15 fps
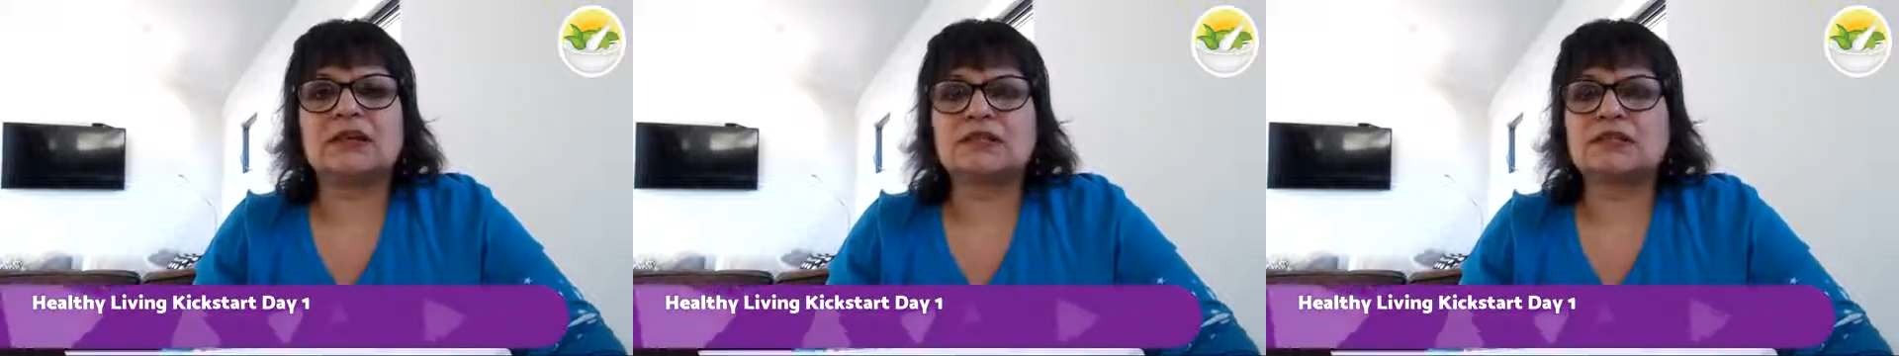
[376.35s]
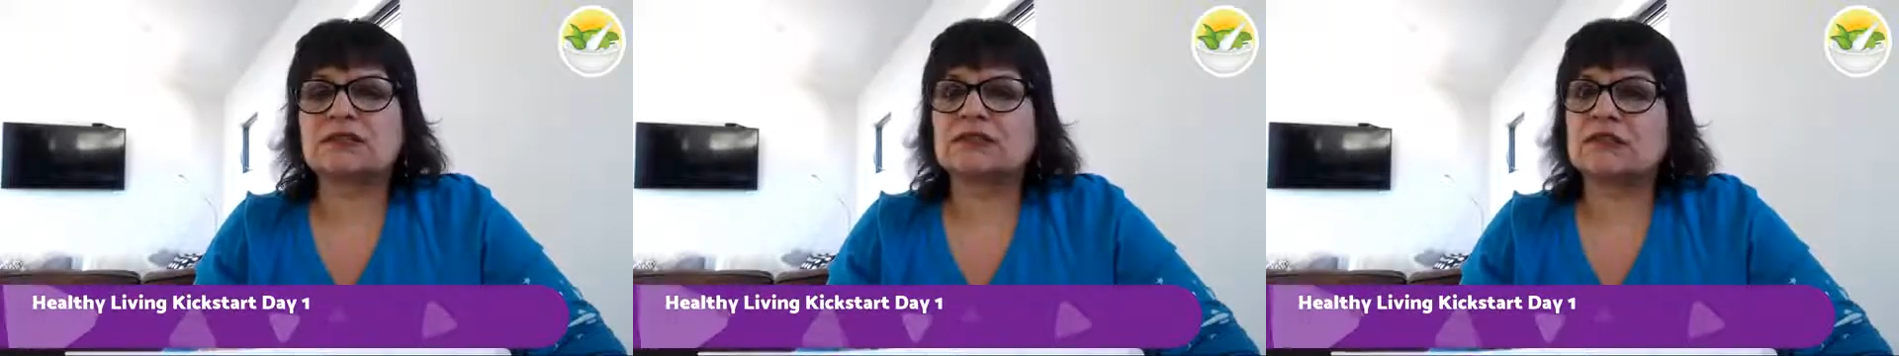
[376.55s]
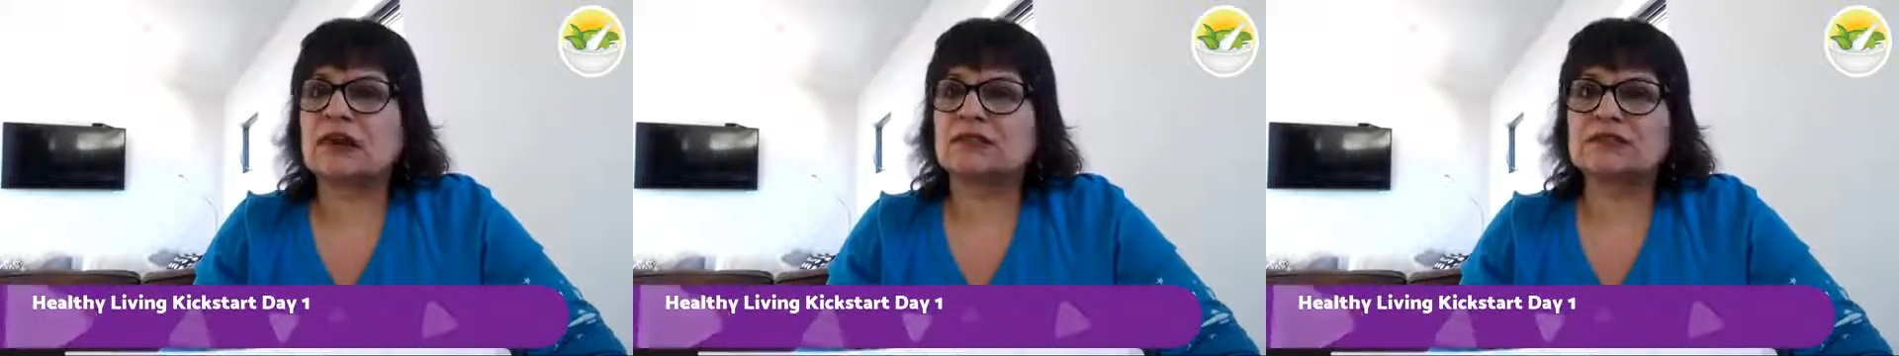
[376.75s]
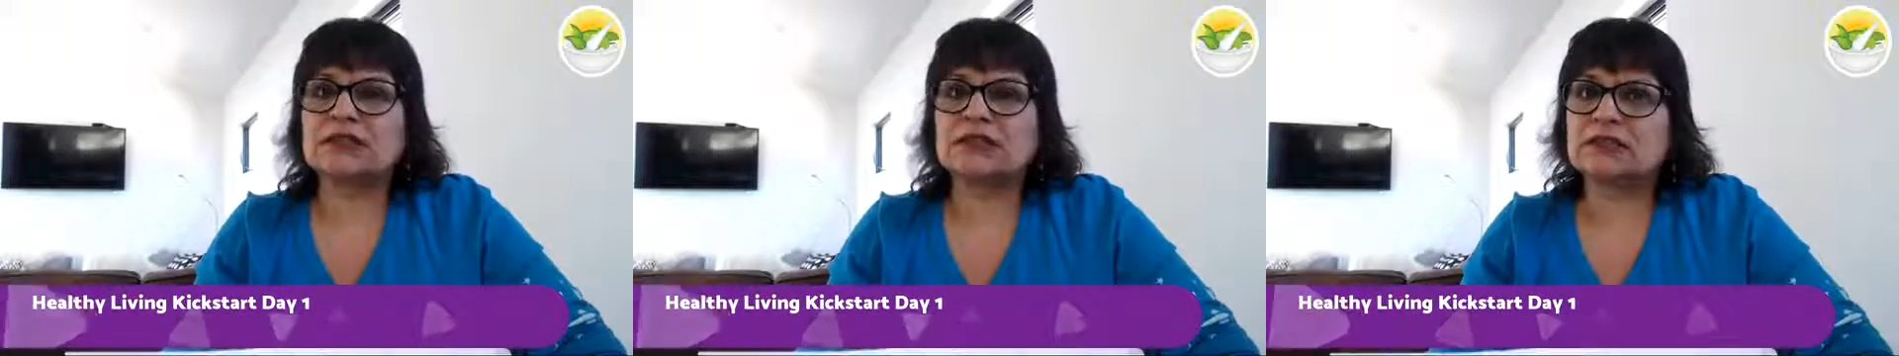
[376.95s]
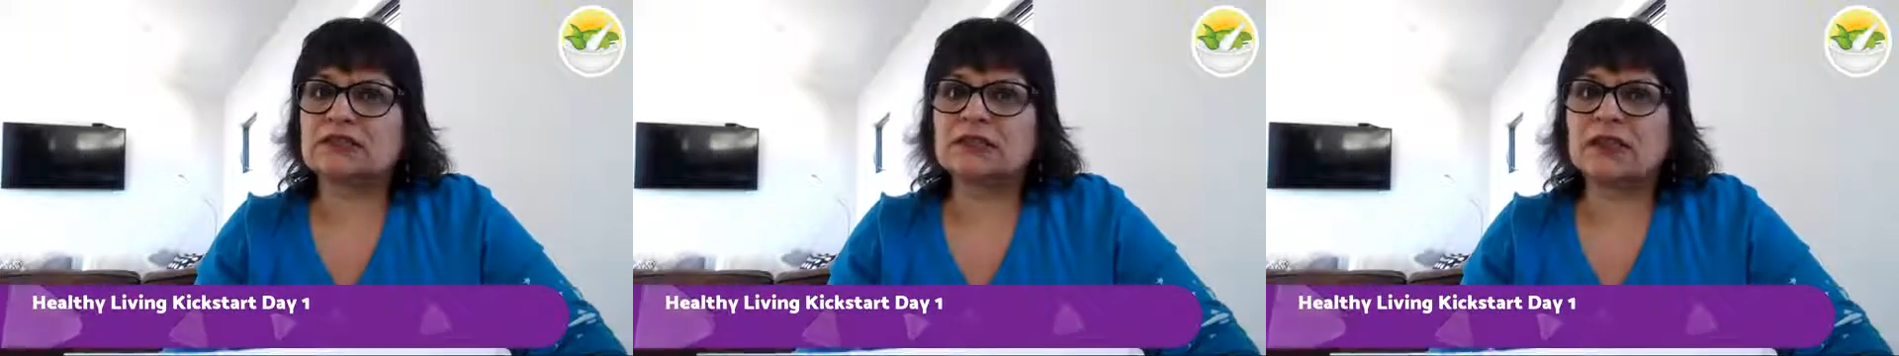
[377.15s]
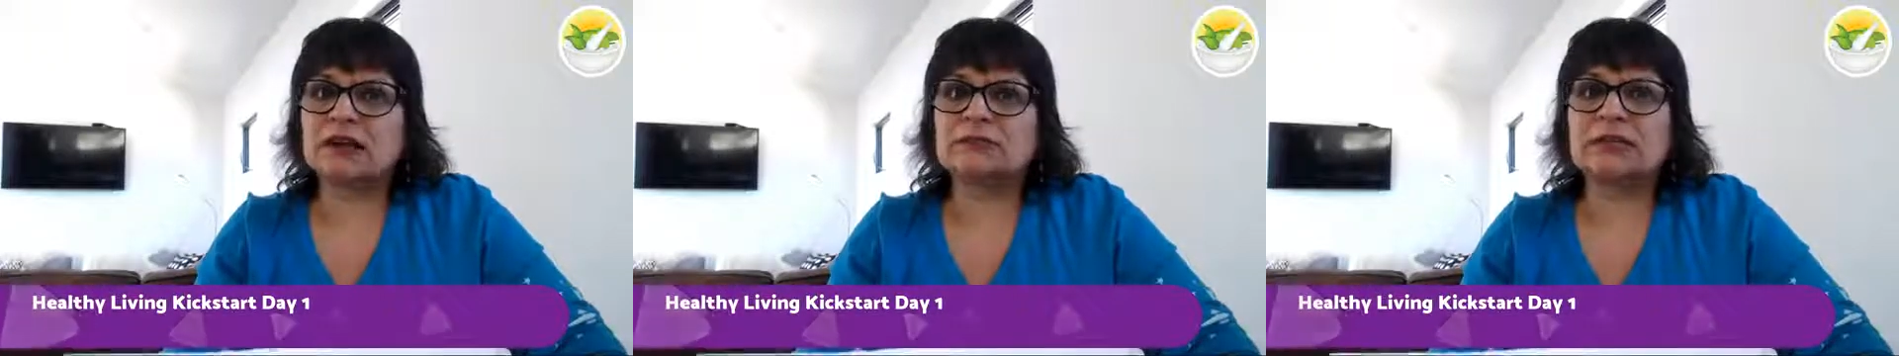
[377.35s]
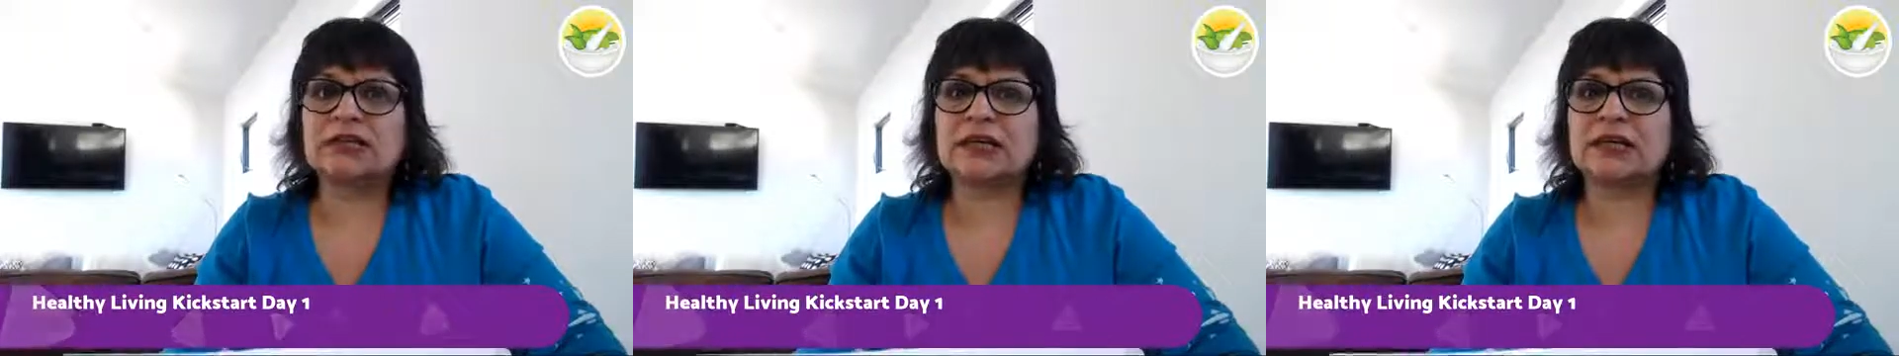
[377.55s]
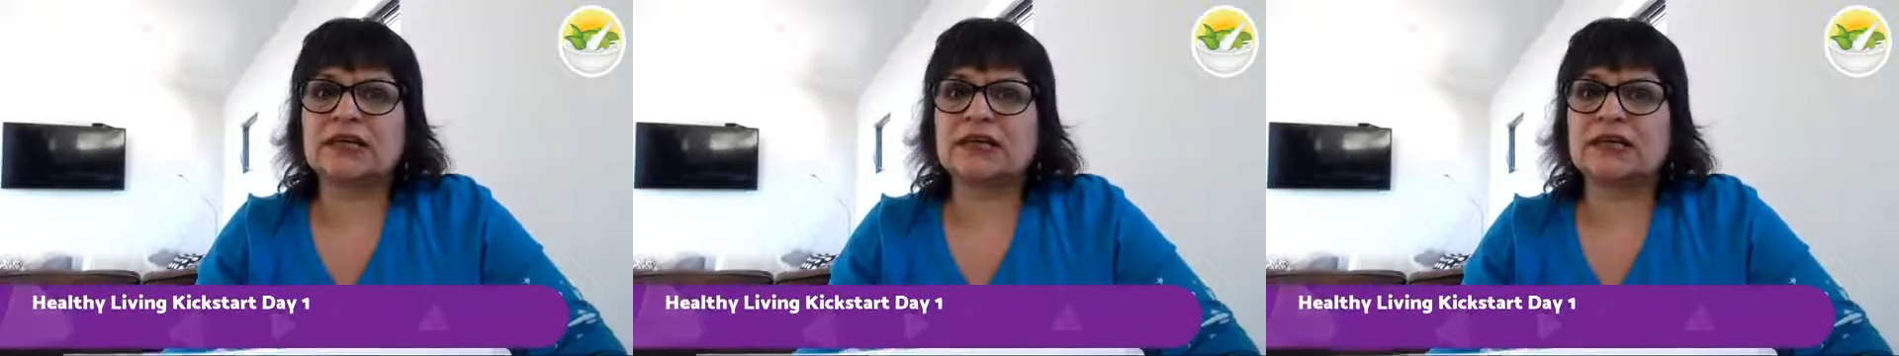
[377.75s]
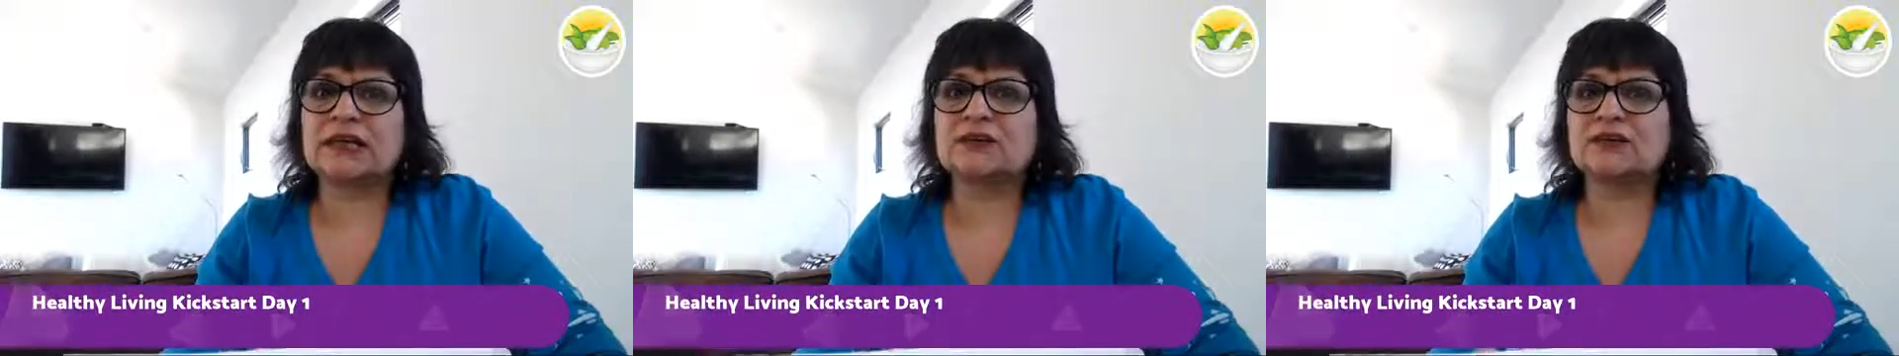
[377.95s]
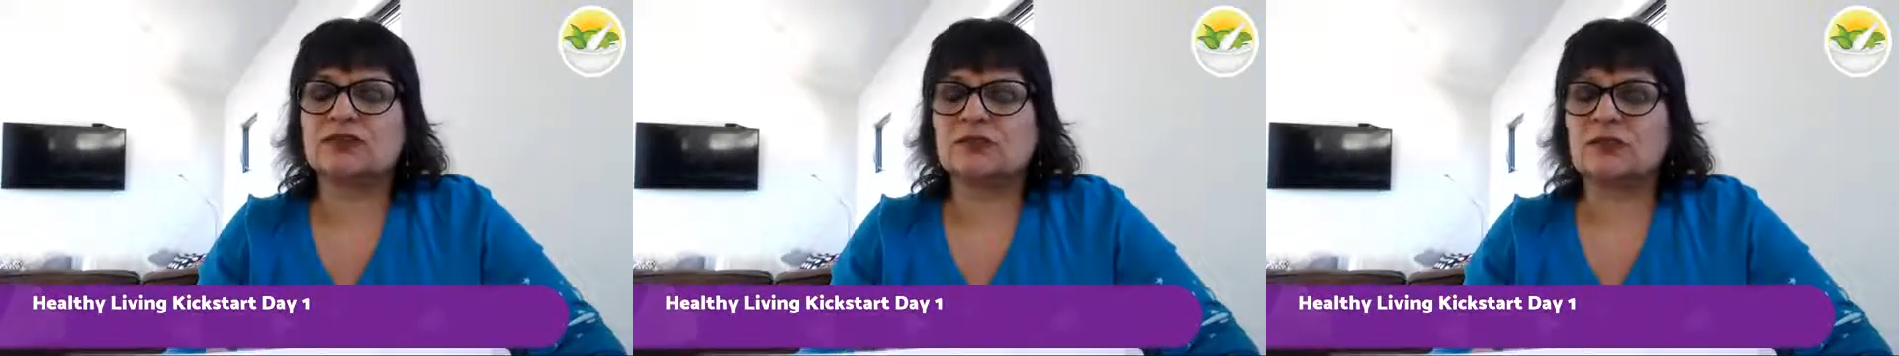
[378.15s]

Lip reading: because it's not really as complicated as